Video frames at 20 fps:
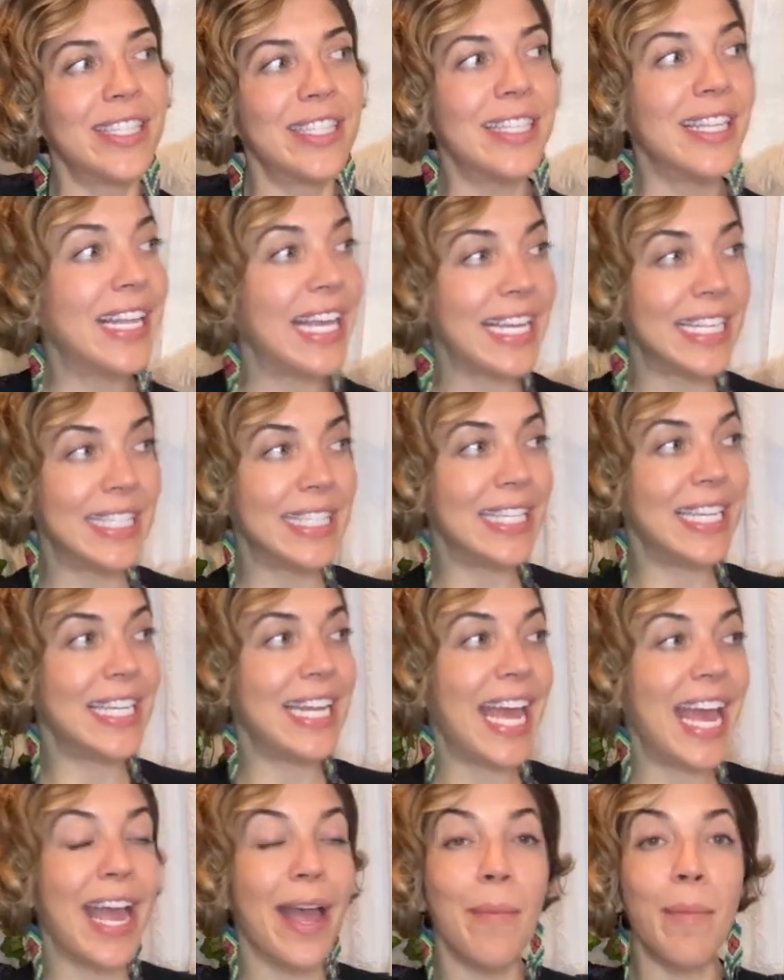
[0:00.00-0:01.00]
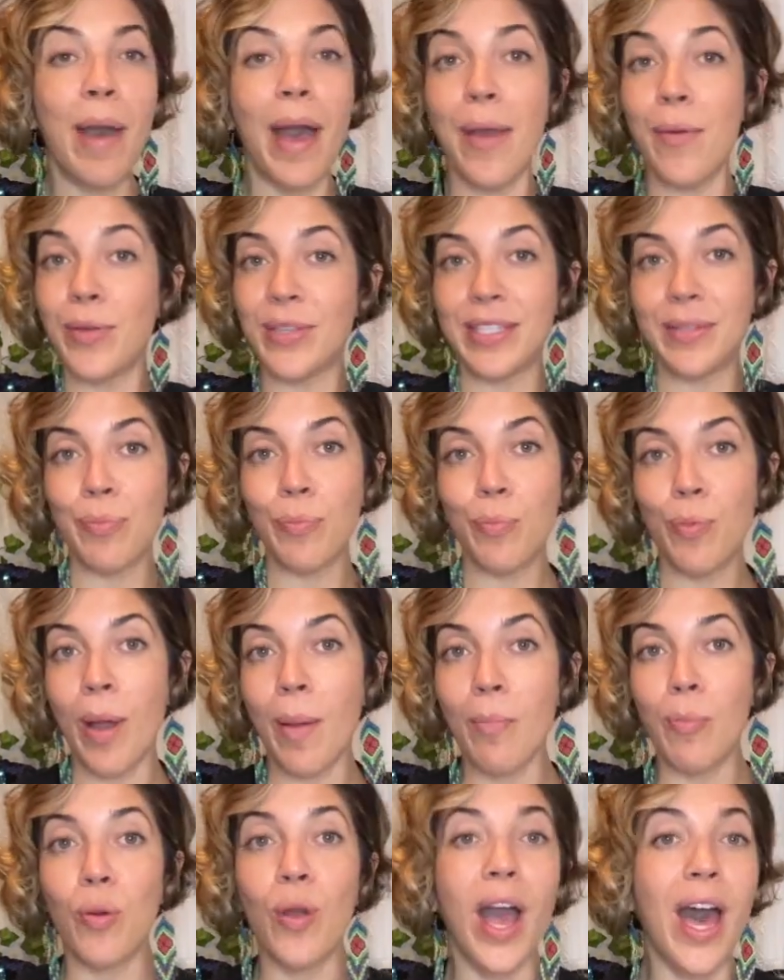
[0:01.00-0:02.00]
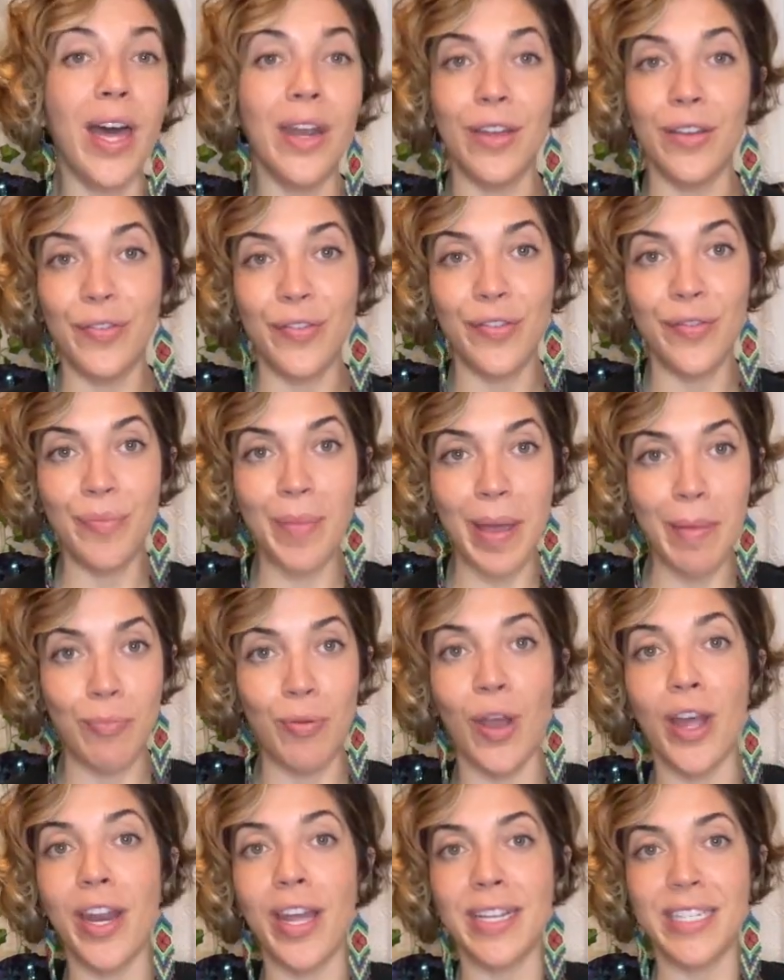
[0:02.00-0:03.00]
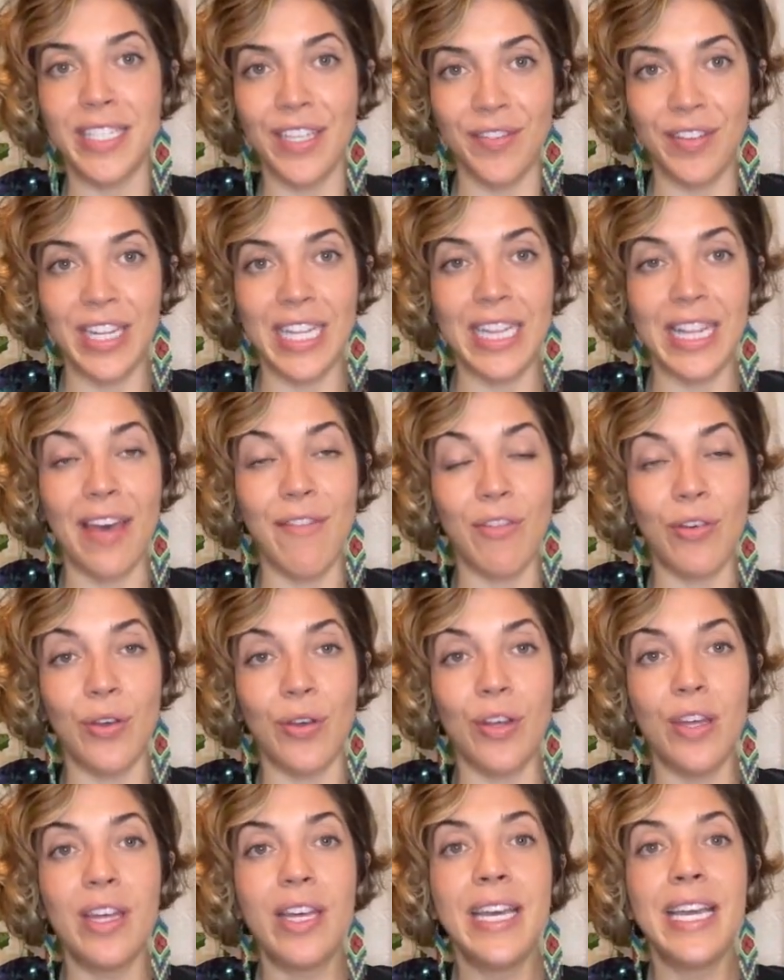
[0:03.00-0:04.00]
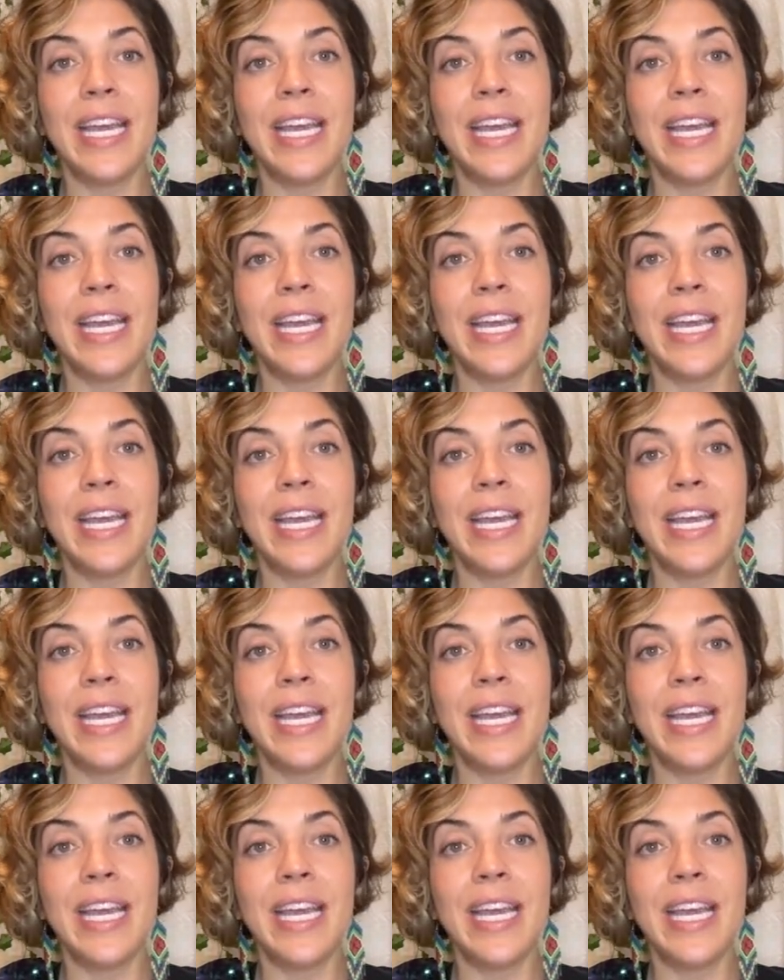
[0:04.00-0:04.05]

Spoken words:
Like today, I'm proud of my productivity level,